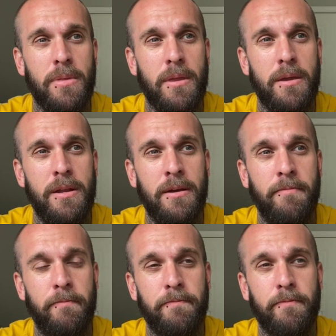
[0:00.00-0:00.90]
You know,
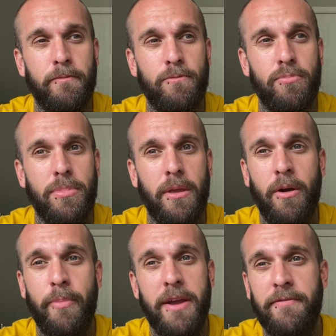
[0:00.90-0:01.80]
I
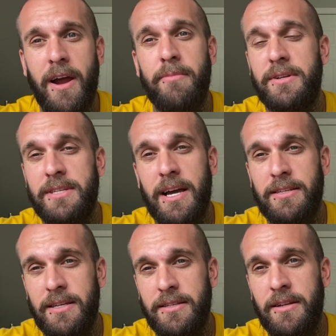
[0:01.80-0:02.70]
pay for it out of my
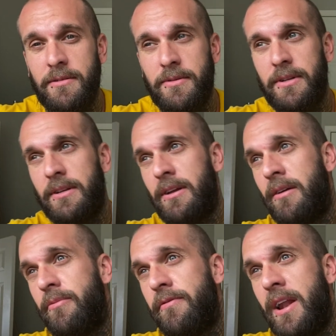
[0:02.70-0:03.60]
taxes. You know,
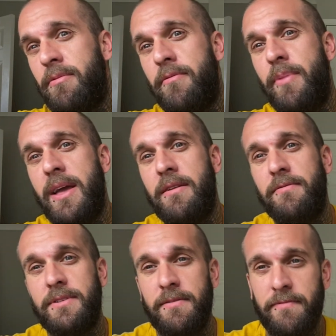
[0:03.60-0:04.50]
I'm fed up of paying
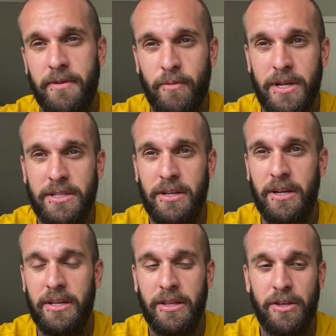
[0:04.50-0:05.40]
for something which
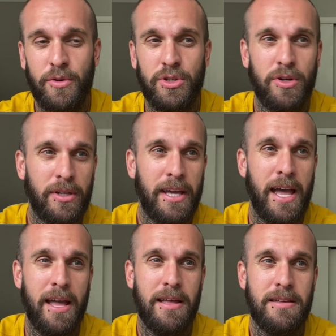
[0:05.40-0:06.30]
you should
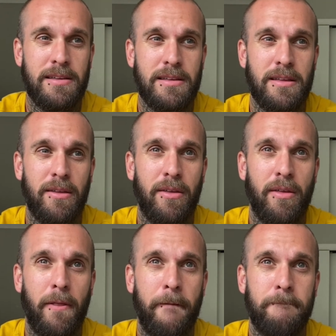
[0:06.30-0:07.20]
get
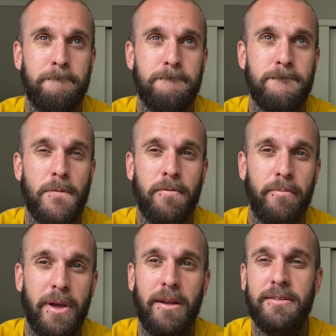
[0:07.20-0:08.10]
from
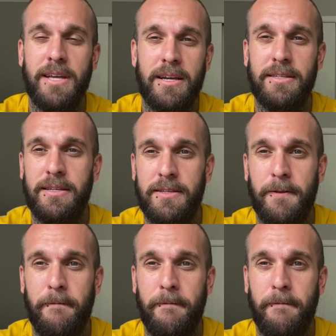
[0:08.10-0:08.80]
paying your taxes.